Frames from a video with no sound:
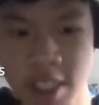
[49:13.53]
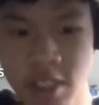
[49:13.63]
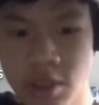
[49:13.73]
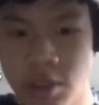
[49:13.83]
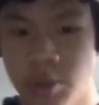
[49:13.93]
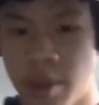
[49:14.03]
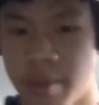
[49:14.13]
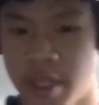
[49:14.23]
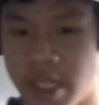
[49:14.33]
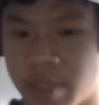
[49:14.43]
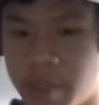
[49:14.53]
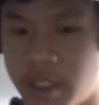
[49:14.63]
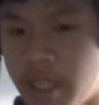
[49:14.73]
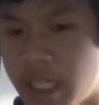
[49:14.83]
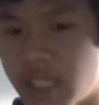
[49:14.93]
who you want me to speak
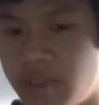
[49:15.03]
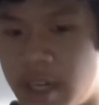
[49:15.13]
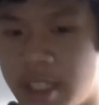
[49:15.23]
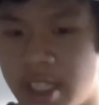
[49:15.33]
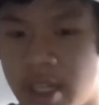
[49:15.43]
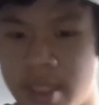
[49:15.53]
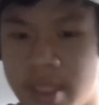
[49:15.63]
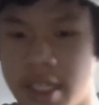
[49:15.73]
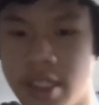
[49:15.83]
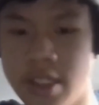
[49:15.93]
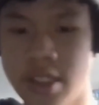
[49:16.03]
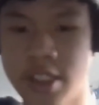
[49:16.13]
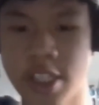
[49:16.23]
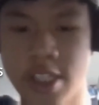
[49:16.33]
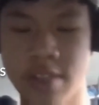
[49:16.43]
to next via DMs at
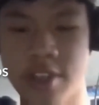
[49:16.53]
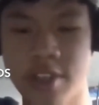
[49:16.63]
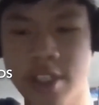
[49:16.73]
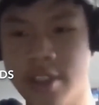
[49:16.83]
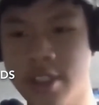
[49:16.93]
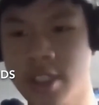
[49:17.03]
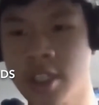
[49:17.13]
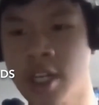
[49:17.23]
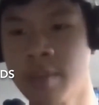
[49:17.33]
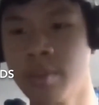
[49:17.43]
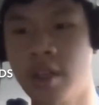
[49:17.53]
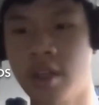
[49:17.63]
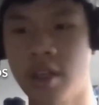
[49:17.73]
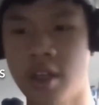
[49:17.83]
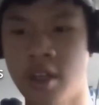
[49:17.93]
Jez and Friends on Instagram.
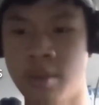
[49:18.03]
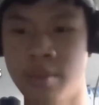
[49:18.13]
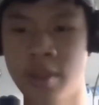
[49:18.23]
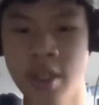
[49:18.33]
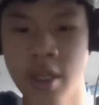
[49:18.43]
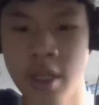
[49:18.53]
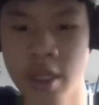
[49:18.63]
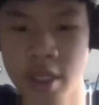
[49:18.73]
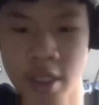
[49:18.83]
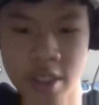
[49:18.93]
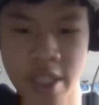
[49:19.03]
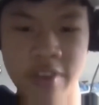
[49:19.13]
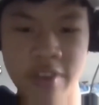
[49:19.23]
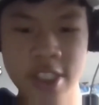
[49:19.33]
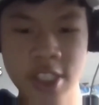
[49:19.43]
Do you
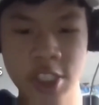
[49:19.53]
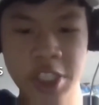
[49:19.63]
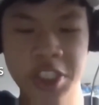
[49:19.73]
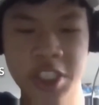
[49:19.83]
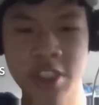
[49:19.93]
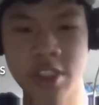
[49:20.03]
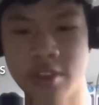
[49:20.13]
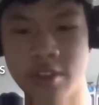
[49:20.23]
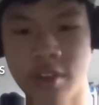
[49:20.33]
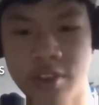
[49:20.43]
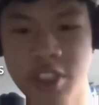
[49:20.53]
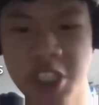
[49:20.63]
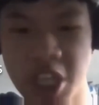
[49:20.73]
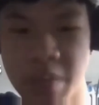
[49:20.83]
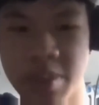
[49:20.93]
have any suggestions on
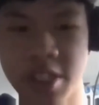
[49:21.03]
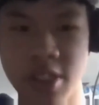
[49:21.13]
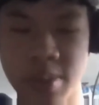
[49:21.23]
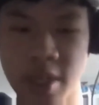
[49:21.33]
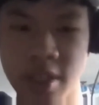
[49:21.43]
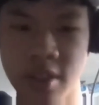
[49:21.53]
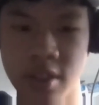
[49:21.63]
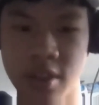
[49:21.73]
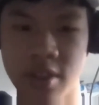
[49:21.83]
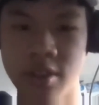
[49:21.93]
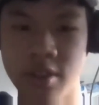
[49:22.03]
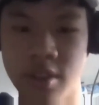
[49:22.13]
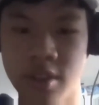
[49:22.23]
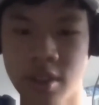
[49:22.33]
future episodes, mate, on who to